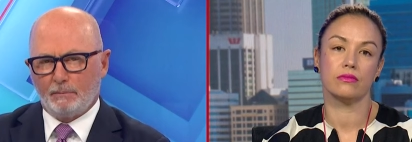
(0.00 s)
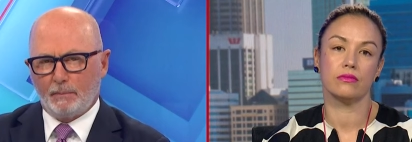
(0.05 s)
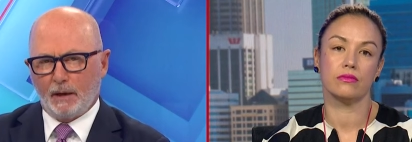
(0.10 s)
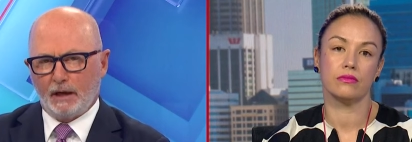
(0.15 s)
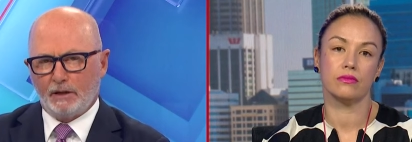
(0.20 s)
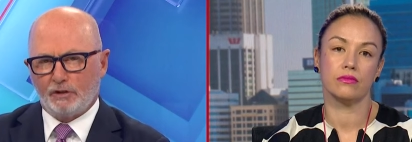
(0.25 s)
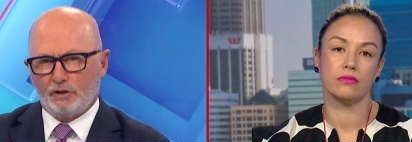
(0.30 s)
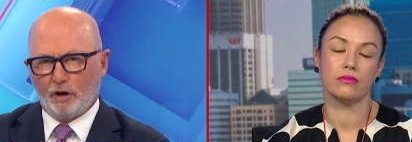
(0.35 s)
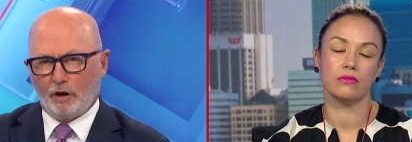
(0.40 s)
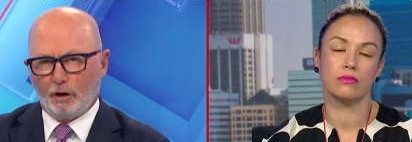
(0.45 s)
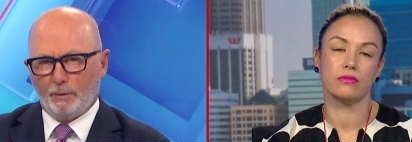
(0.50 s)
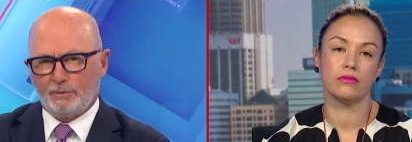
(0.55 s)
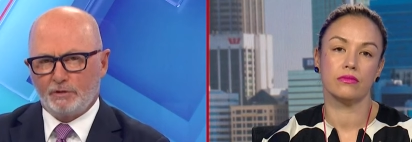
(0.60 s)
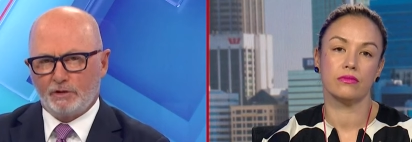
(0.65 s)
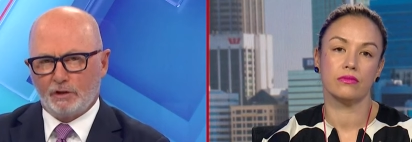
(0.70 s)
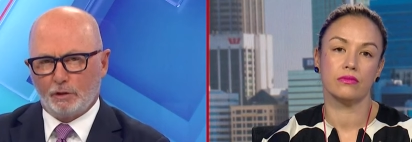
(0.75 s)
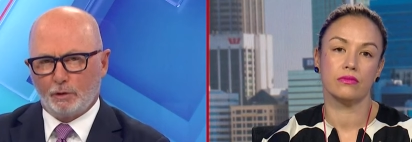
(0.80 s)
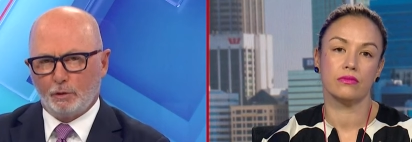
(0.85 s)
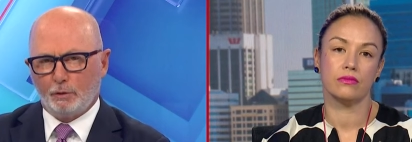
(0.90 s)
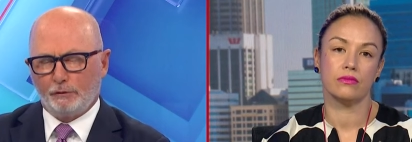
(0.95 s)
Speaker 1: a major
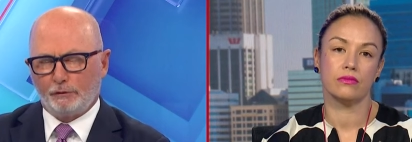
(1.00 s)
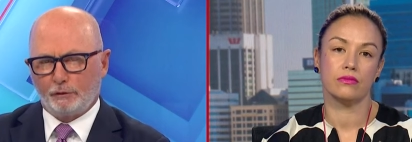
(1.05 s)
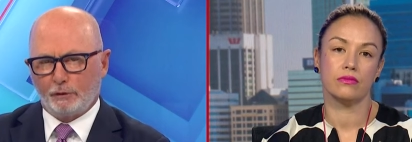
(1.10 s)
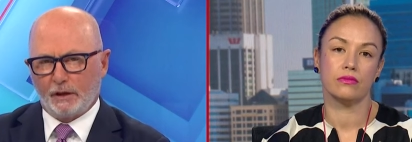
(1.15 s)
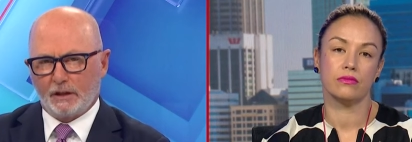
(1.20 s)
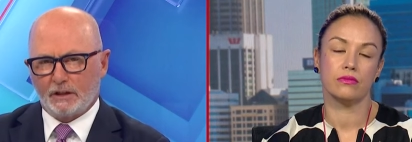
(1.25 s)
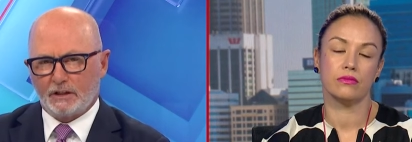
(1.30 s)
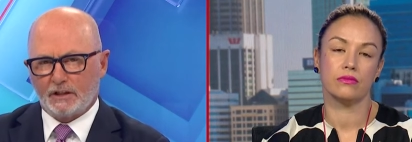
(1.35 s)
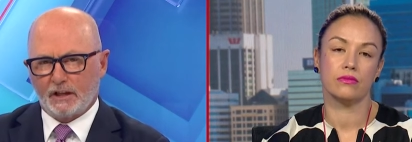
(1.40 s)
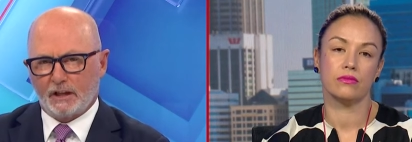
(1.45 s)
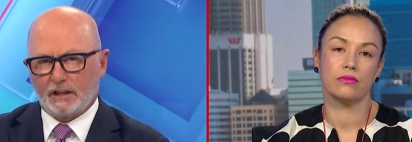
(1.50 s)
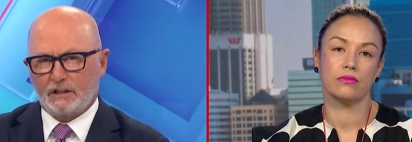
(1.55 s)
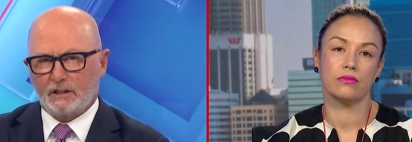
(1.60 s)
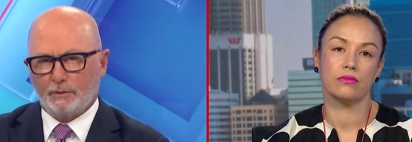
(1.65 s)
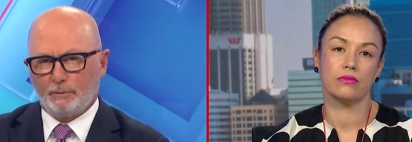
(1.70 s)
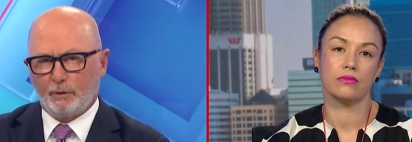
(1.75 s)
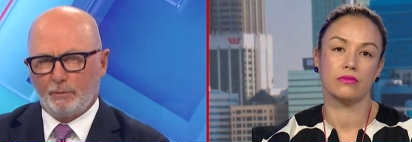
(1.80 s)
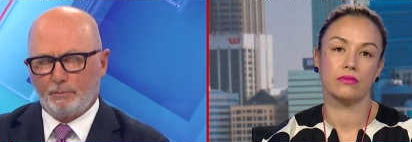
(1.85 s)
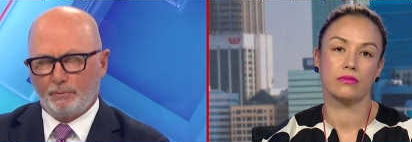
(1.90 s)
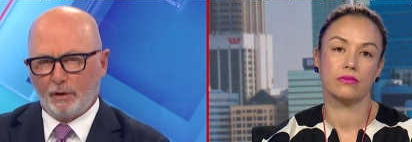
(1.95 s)
obstacle for any
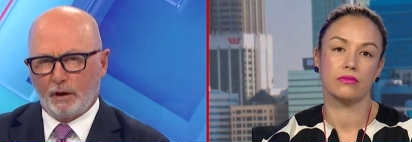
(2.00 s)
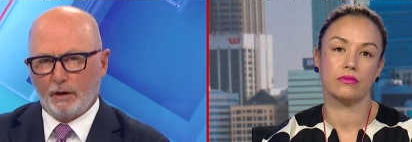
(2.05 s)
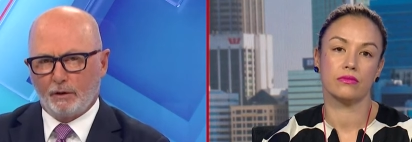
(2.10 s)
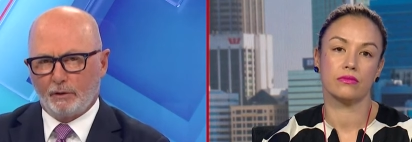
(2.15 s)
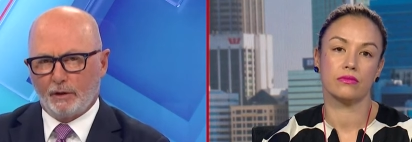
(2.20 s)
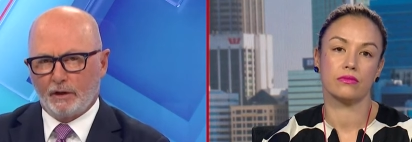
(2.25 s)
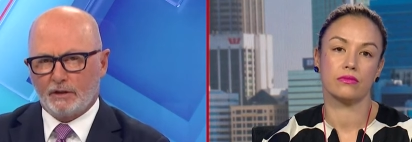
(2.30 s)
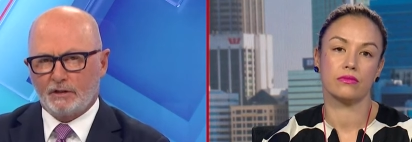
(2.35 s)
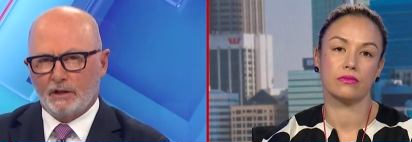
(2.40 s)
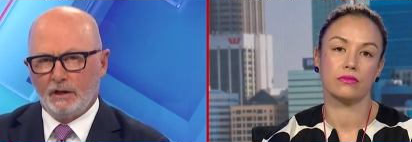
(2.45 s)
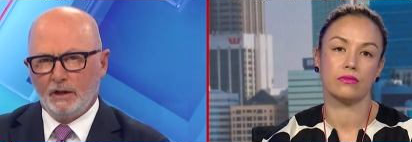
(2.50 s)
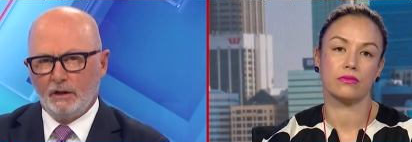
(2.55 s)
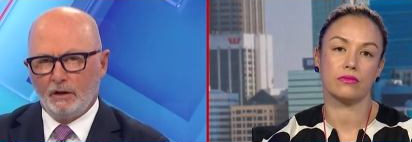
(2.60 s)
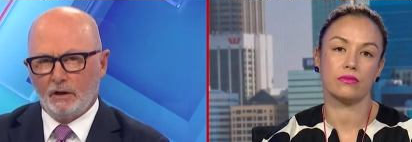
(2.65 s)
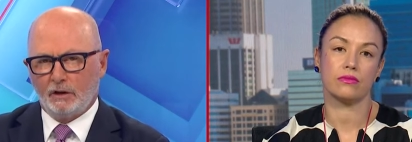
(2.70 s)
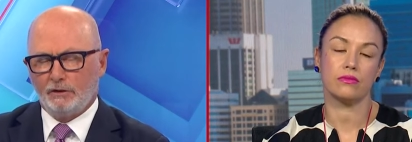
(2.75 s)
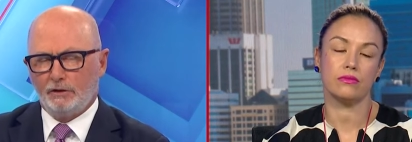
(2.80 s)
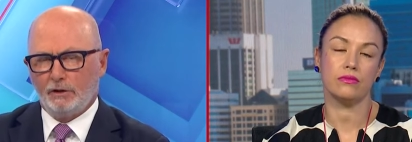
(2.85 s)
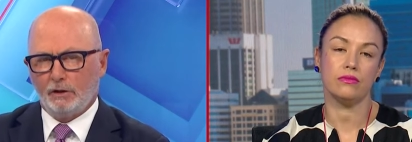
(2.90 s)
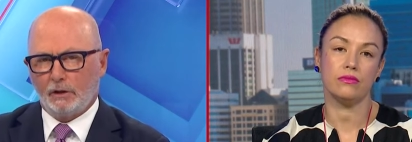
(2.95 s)
sensible progress
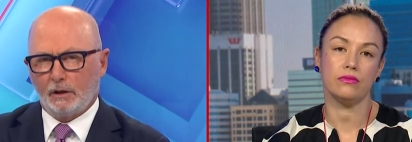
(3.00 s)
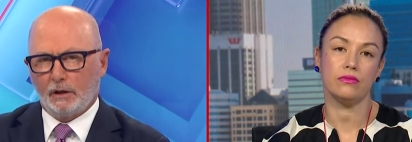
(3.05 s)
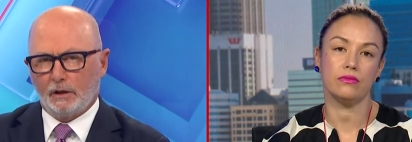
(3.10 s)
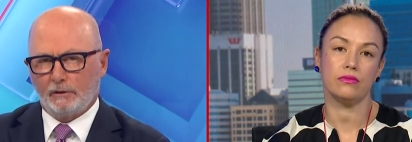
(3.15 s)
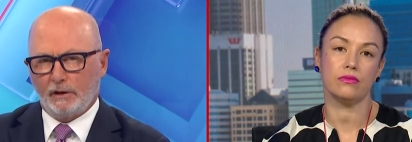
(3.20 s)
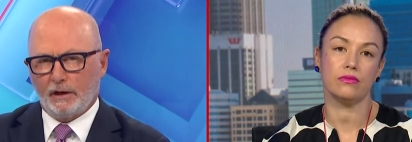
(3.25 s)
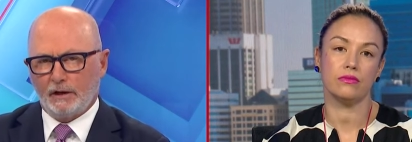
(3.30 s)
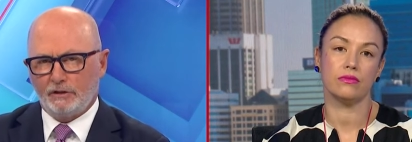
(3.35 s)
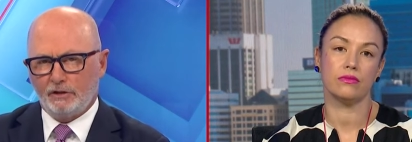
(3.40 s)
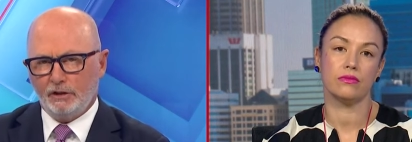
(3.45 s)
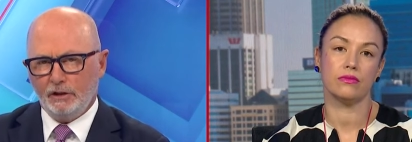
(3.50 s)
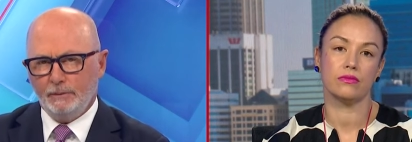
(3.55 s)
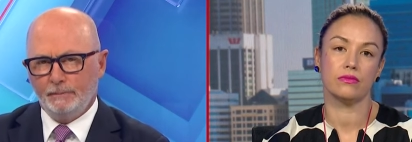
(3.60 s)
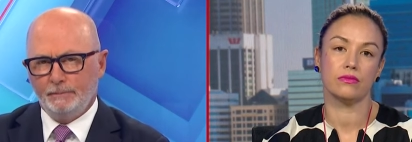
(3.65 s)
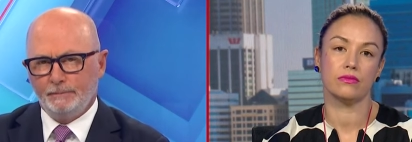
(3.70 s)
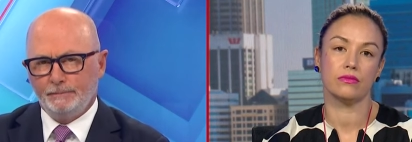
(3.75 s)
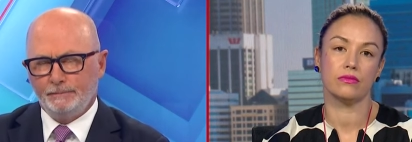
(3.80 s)
on nuclear energy?